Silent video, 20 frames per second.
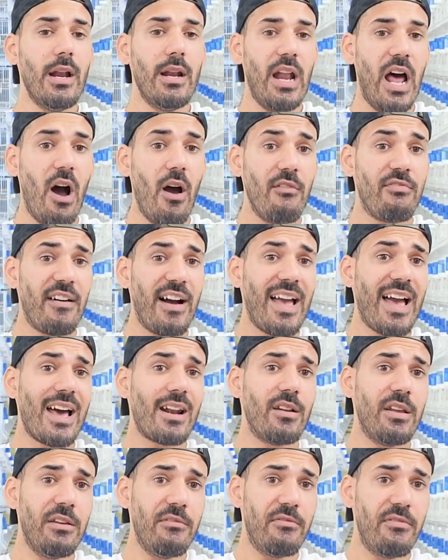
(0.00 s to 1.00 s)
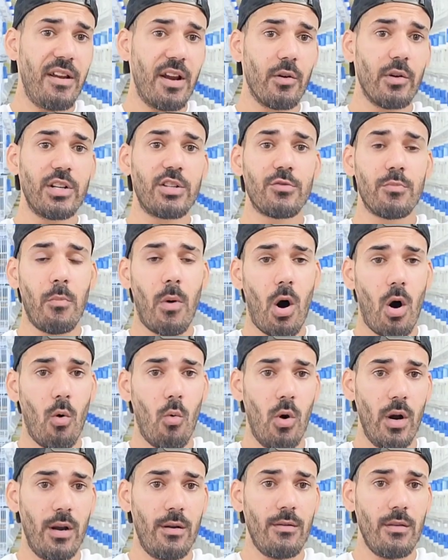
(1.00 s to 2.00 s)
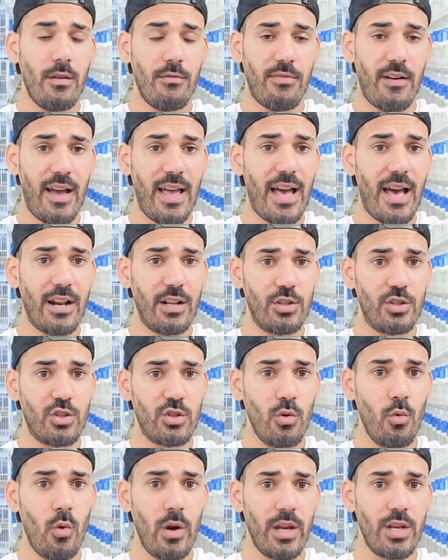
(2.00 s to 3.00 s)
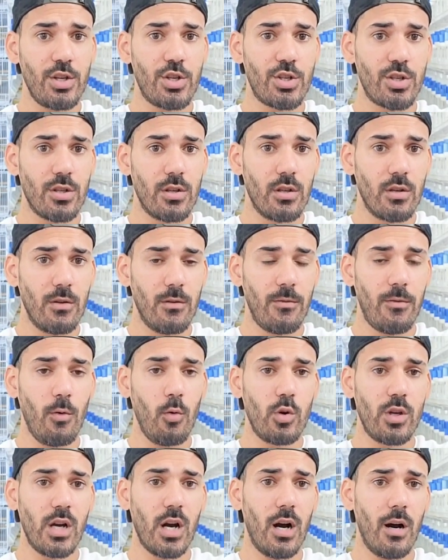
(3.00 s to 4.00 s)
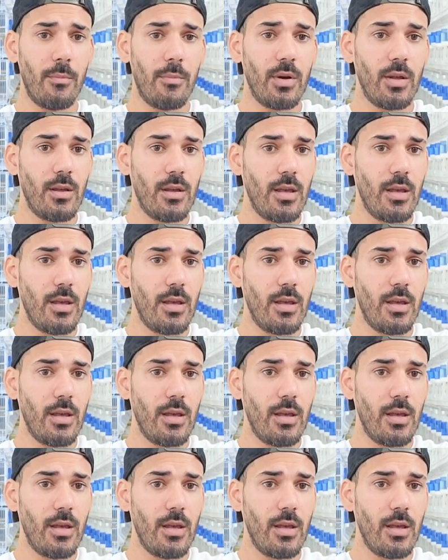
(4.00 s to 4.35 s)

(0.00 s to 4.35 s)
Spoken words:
Now, if I had a very small one, if I had a 2-inch food cup,